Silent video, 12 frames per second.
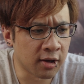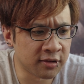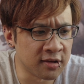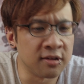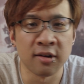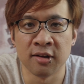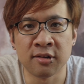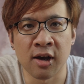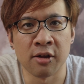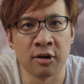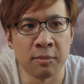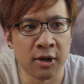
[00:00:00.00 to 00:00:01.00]
Since it is
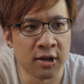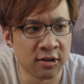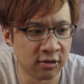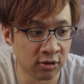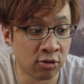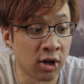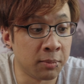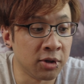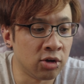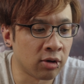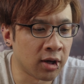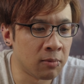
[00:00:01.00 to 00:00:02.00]
Calorie Mate, it is incredibly
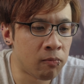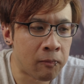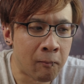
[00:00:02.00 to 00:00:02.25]
dry.